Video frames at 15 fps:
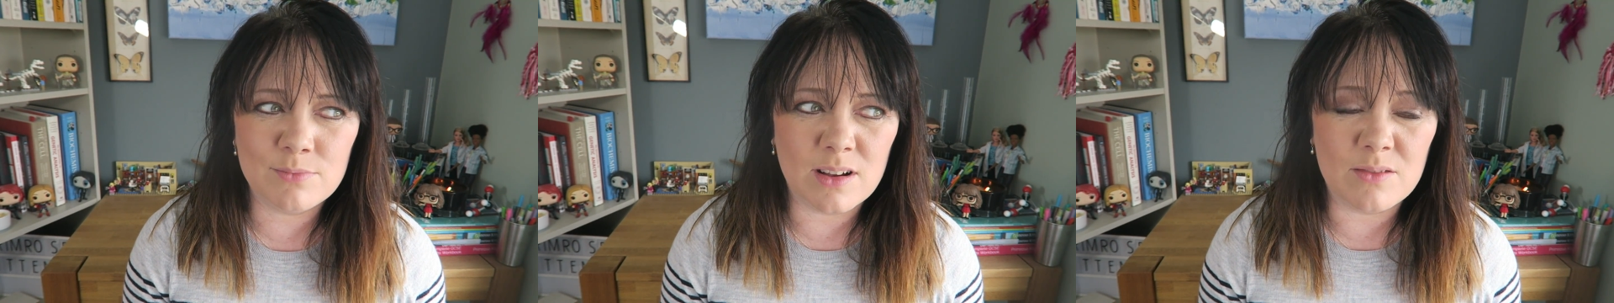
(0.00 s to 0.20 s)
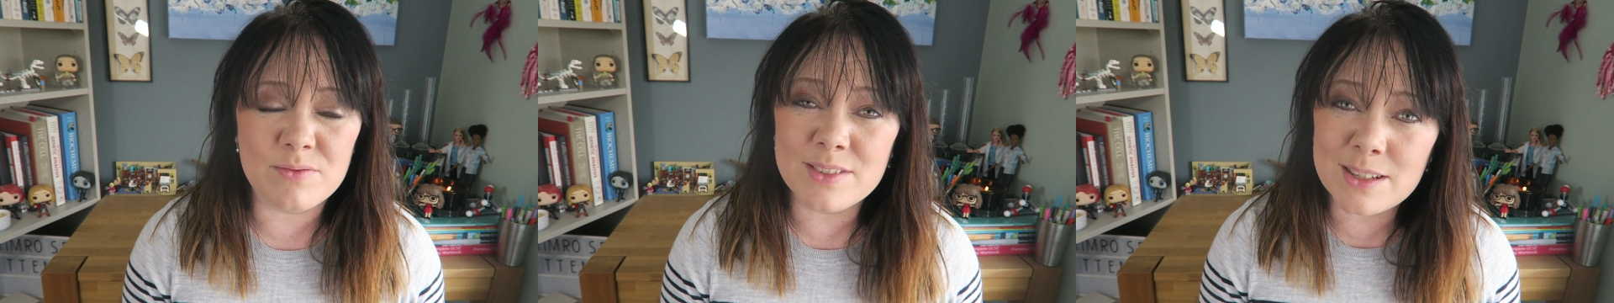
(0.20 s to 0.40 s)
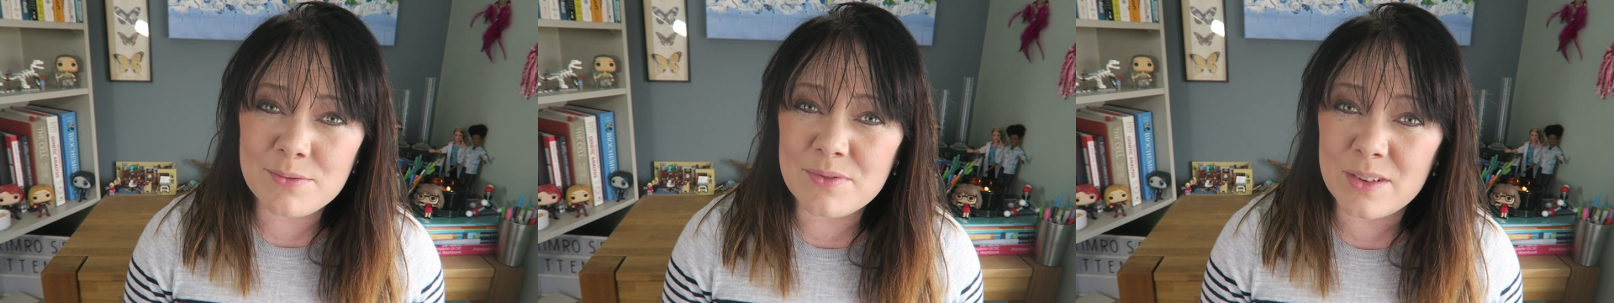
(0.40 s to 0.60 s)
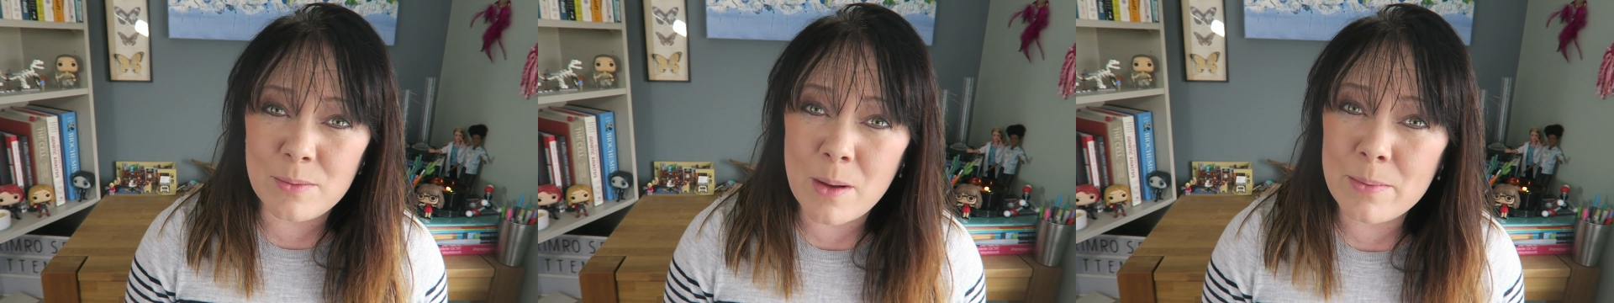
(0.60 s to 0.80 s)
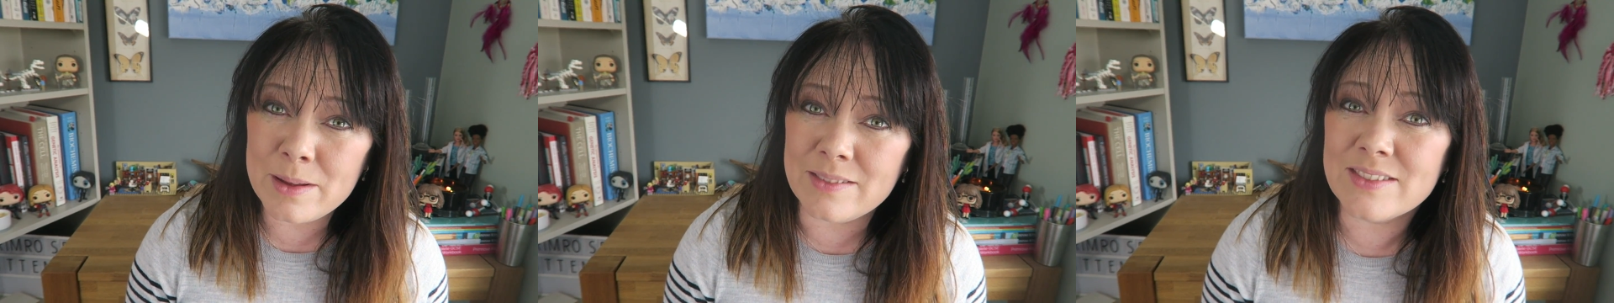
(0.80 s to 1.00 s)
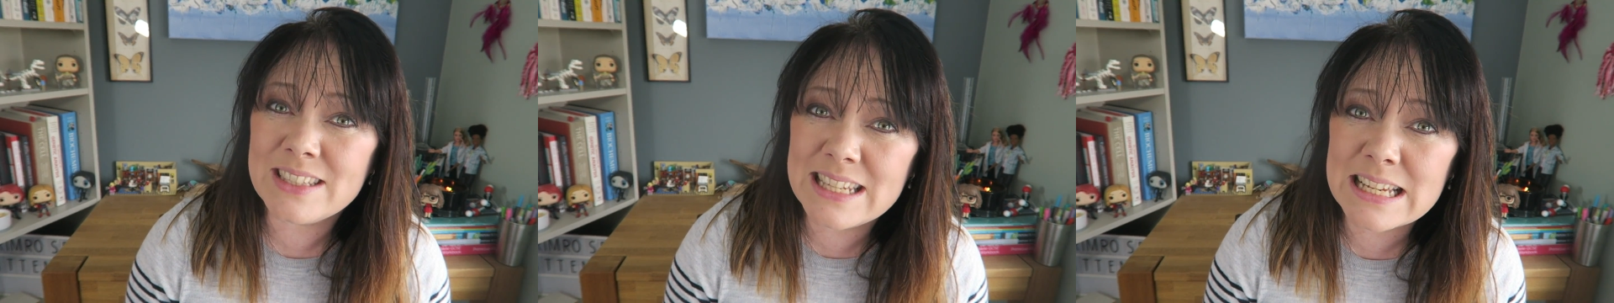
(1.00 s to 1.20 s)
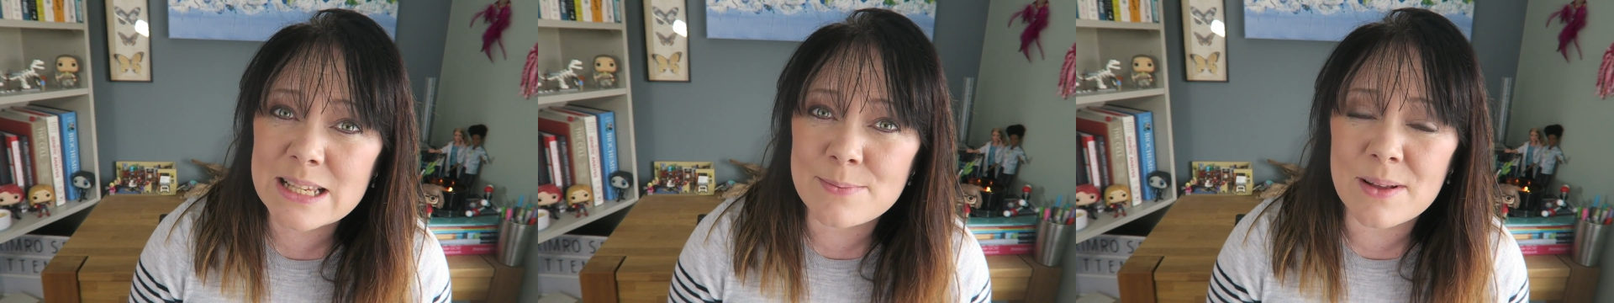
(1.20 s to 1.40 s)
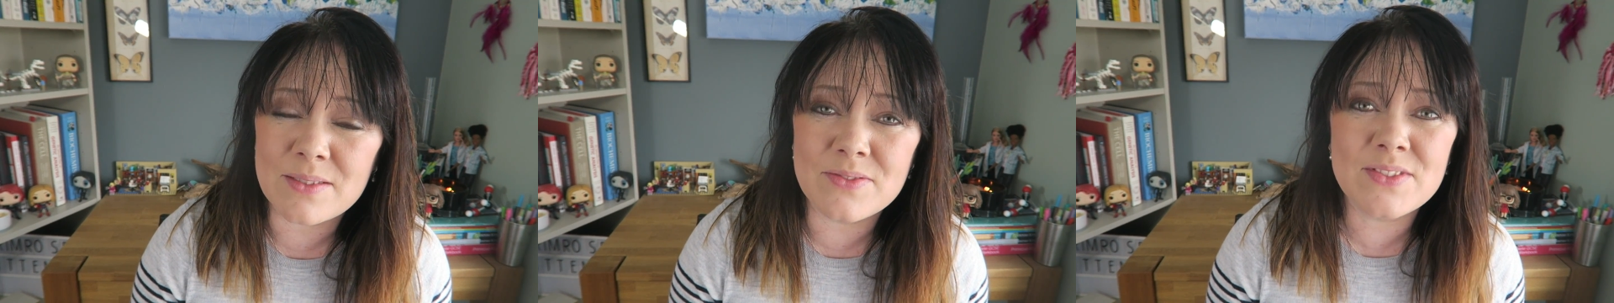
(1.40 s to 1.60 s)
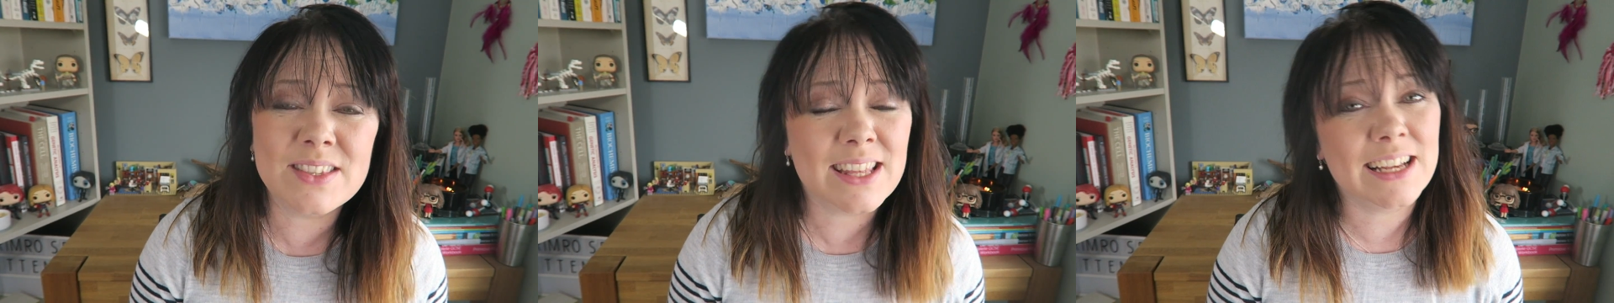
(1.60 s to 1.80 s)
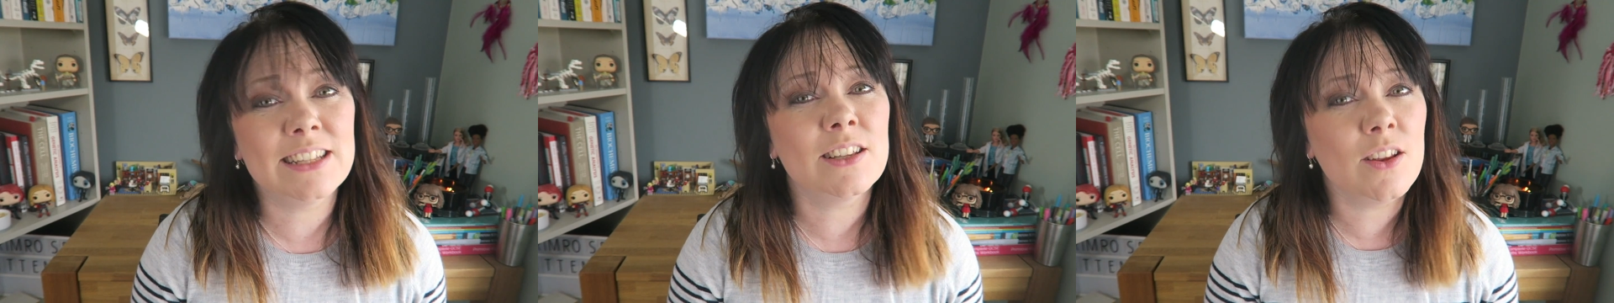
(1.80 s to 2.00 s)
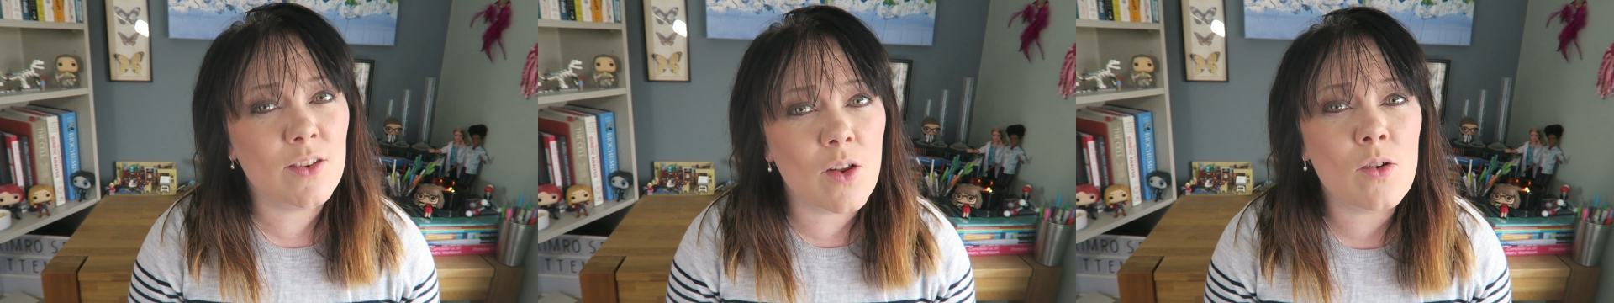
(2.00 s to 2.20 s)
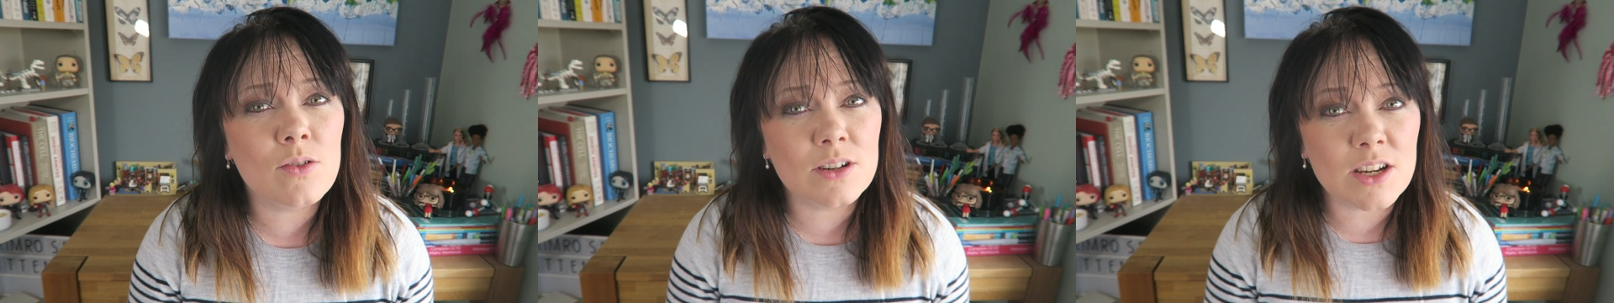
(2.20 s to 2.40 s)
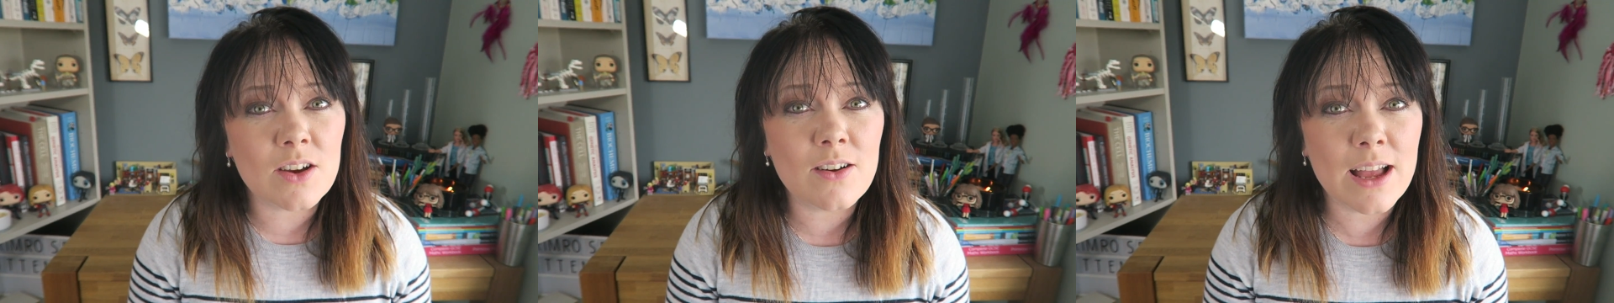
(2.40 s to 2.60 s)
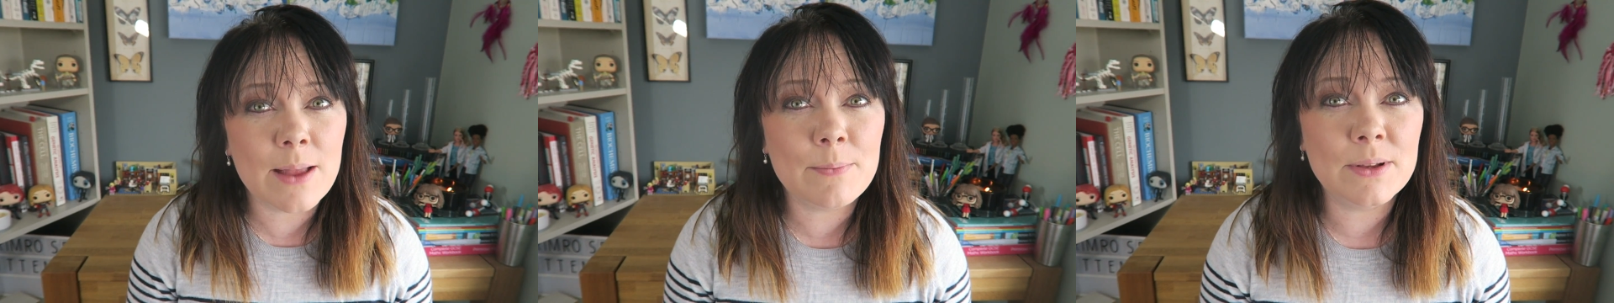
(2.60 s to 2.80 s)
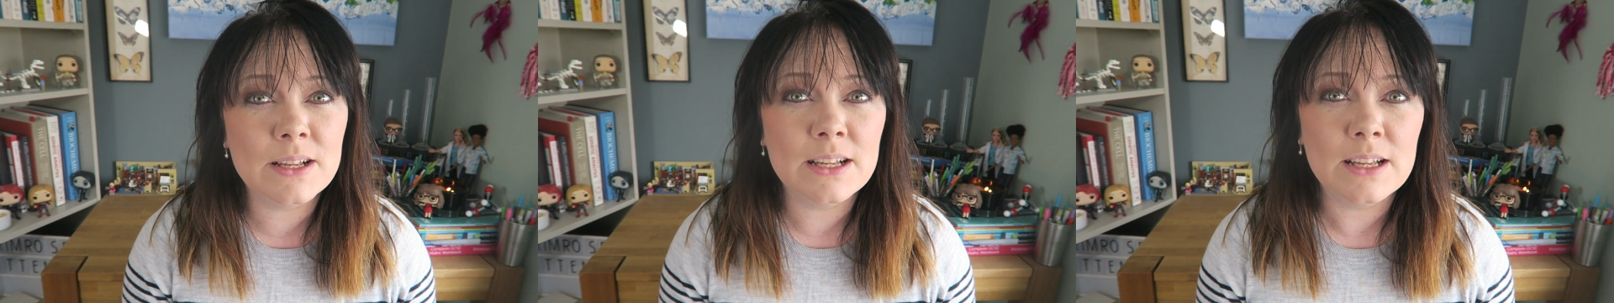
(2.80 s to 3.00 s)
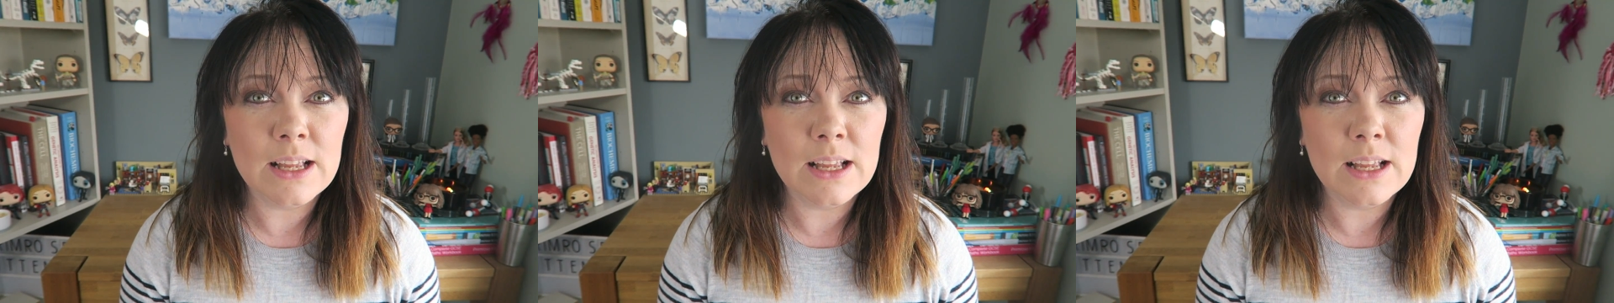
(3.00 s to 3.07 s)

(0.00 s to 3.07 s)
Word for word: well for some of you maybe even six months, that is a long time